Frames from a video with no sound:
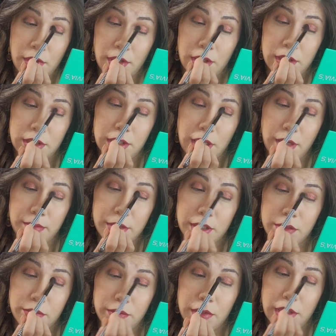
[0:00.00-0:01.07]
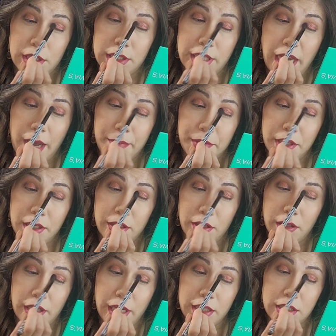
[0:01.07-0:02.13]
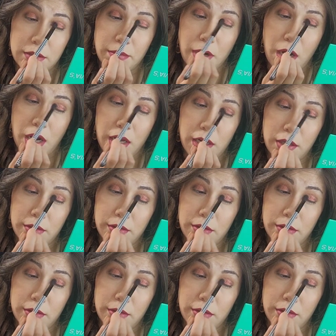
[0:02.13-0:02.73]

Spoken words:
You can see I'm just really tapping it on that spot.